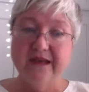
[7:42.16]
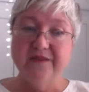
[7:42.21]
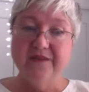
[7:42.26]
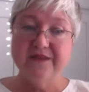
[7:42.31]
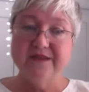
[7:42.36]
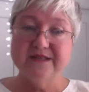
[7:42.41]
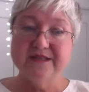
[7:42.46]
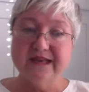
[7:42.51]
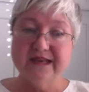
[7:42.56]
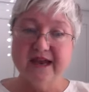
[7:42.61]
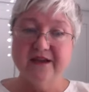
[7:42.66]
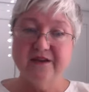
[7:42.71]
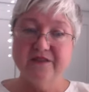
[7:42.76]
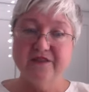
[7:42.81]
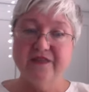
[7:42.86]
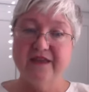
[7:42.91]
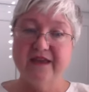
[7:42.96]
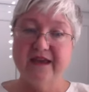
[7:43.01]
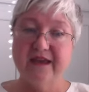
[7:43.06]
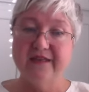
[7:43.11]
The second
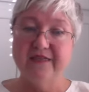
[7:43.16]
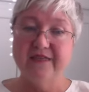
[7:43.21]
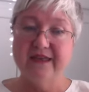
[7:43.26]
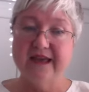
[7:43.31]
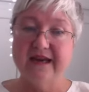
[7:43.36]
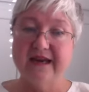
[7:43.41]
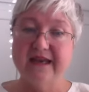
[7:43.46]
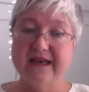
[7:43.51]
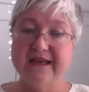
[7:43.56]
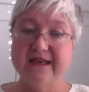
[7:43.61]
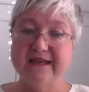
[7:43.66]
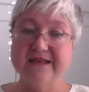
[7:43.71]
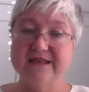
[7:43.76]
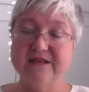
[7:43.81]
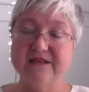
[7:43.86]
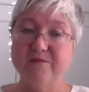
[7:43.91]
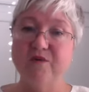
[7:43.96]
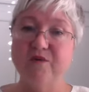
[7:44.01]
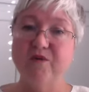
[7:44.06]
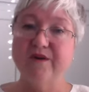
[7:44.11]
thing that is
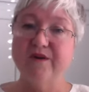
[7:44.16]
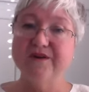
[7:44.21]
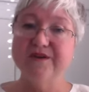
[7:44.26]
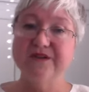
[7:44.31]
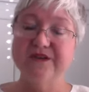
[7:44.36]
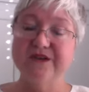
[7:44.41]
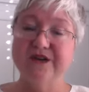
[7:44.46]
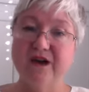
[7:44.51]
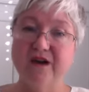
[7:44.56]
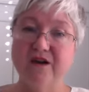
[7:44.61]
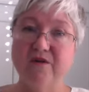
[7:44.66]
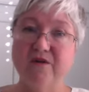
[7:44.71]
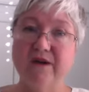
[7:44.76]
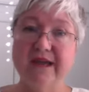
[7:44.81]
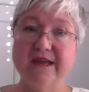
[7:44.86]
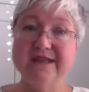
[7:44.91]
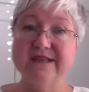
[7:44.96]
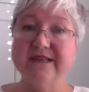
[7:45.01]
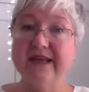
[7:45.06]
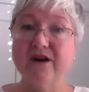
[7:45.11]
important to know
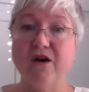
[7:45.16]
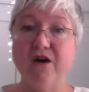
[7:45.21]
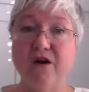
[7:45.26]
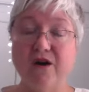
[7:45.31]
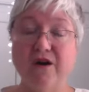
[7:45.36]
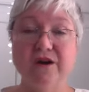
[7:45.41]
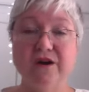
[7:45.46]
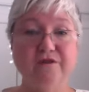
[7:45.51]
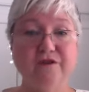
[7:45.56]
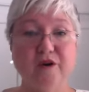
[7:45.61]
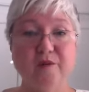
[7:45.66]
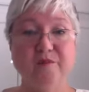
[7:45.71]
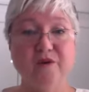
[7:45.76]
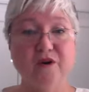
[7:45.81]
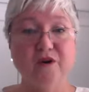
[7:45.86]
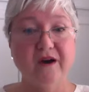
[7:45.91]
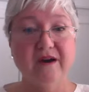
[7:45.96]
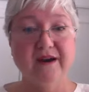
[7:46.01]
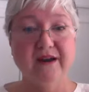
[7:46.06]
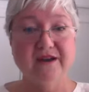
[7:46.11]
is that all of our
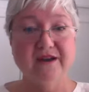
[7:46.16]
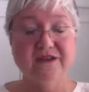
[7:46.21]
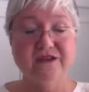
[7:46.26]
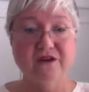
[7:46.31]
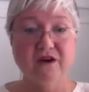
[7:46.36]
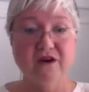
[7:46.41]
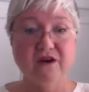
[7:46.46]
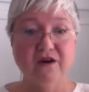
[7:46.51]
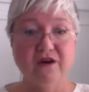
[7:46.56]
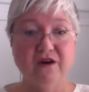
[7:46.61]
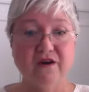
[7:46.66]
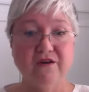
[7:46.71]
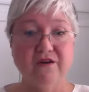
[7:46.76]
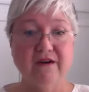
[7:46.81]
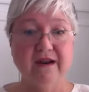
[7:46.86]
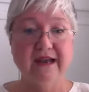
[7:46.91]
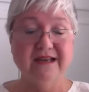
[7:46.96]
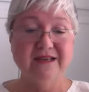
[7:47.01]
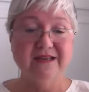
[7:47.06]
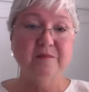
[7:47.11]
products are
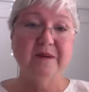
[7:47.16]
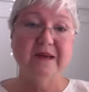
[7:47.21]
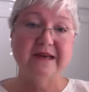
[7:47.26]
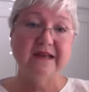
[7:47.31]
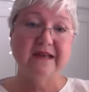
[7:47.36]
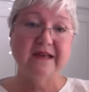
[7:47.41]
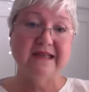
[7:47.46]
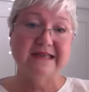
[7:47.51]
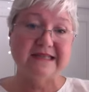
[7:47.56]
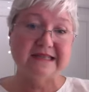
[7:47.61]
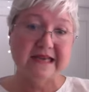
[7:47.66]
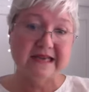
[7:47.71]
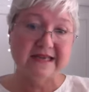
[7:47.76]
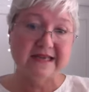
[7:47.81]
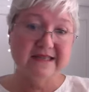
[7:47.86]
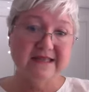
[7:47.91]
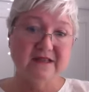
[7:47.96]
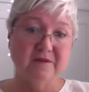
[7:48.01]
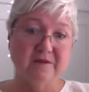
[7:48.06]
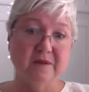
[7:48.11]
independently
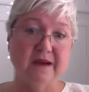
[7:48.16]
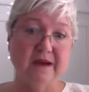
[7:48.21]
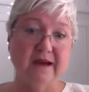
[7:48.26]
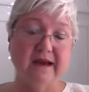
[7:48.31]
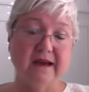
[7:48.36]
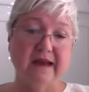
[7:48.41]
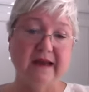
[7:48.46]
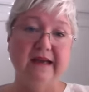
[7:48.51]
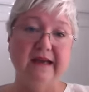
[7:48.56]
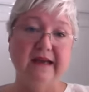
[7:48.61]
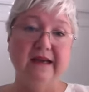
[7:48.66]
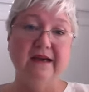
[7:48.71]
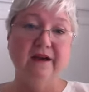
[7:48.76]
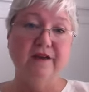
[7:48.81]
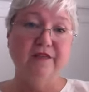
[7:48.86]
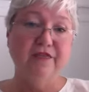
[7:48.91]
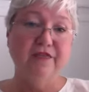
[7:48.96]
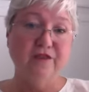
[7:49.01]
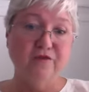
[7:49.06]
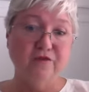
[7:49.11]
tested by a
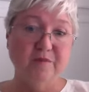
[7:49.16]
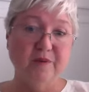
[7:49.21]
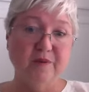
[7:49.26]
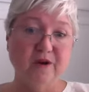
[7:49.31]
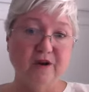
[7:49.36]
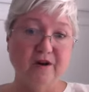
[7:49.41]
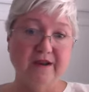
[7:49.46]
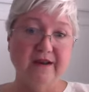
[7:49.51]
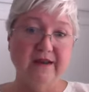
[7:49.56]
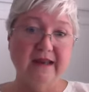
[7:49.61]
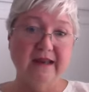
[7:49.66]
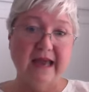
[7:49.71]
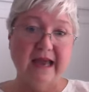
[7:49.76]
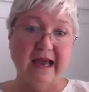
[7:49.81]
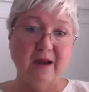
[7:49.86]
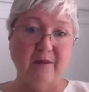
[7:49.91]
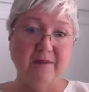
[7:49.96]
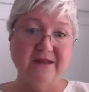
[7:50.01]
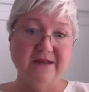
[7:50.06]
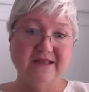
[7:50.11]
third-party
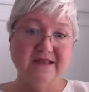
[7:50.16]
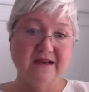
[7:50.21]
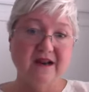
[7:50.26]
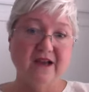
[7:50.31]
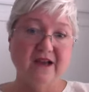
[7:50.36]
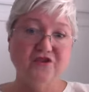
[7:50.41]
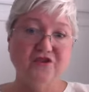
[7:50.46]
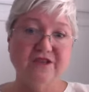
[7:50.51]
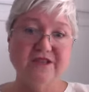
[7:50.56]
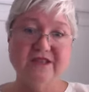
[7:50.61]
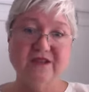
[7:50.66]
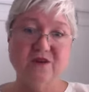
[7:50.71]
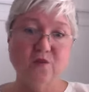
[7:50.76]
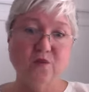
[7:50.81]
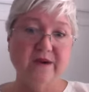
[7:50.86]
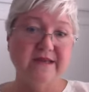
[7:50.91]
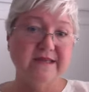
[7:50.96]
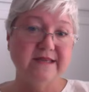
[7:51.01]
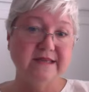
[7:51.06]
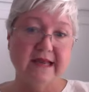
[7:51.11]
lab. It's not just that
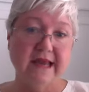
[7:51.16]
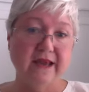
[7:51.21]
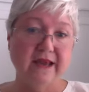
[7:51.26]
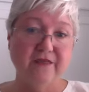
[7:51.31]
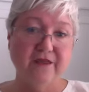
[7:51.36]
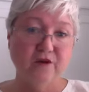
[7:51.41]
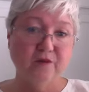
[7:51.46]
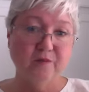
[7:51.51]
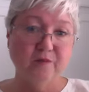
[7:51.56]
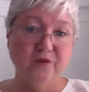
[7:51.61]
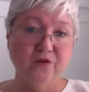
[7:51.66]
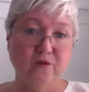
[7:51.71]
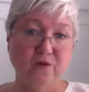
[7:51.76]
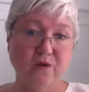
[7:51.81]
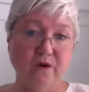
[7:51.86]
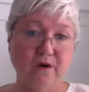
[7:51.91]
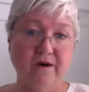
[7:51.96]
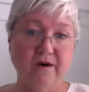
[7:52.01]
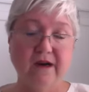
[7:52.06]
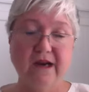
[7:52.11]
we say they're
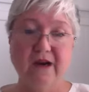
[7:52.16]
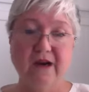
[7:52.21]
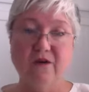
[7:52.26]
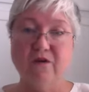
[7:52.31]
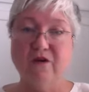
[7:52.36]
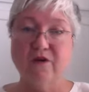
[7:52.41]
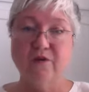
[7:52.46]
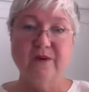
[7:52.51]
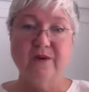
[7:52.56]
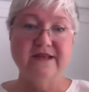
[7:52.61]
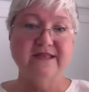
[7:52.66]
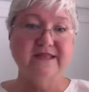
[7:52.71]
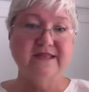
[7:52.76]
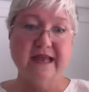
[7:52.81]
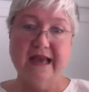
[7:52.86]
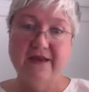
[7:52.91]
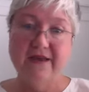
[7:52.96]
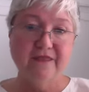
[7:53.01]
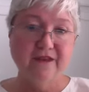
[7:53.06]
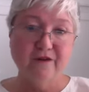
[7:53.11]
pure or we
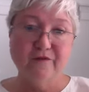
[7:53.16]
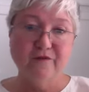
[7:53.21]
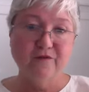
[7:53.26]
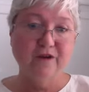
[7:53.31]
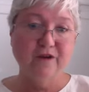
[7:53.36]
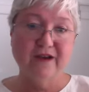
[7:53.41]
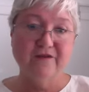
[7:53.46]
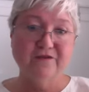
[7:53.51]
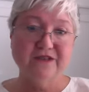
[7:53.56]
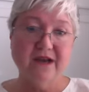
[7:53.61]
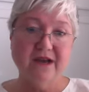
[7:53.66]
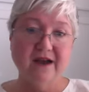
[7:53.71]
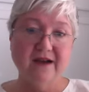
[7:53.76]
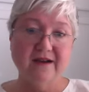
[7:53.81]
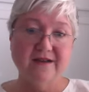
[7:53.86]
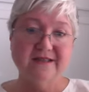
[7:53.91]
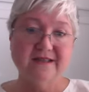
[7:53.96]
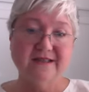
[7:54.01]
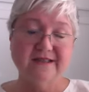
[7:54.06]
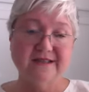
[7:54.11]
say they're free of
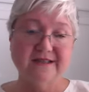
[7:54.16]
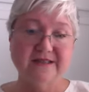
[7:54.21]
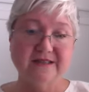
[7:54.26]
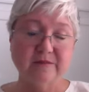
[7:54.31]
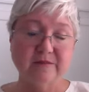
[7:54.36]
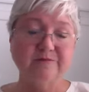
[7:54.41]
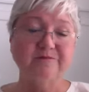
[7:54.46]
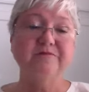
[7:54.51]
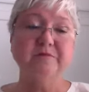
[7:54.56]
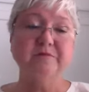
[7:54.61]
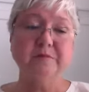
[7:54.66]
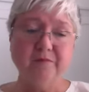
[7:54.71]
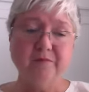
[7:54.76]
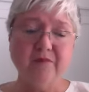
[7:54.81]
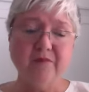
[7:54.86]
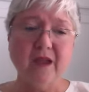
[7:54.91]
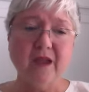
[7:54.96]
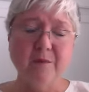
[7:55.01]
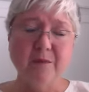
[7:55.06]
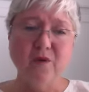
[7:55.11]
toxins,
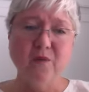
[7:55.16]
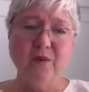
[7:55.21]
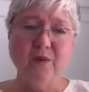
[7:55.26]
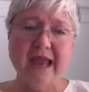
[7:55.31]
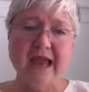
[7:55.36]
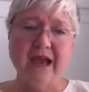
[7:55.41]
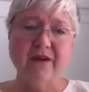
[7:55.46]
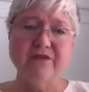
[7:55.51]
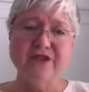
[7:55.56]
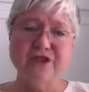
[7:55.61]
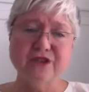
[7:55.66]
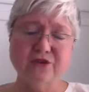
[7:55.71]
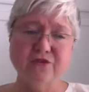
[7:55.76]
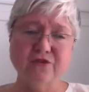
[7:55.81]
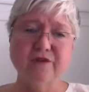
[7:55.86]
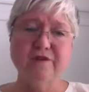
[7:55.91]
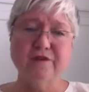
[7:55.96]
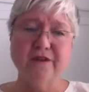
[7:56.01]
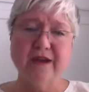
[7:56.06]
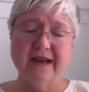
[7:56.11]
but we have a
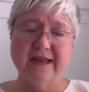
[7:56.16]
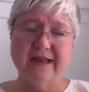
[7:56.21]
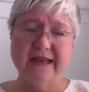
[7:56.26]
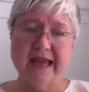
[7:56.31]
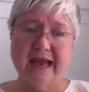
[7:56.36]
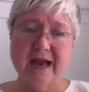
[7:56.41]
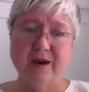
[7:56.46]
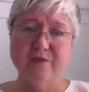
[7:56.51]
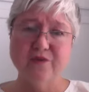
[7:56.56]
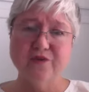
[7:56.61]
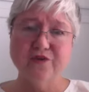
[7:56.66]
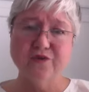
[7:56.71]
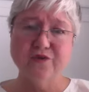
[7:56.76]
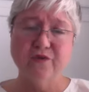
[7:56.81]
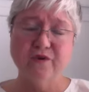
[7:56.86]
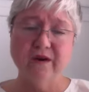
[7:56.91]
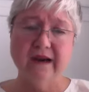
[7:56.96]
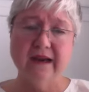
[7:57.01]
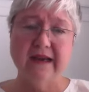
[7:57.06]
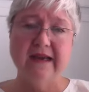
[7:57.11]
certified
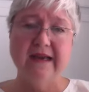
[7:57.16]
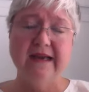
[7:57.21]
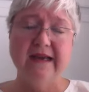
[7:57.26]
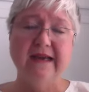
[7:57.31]
laboratory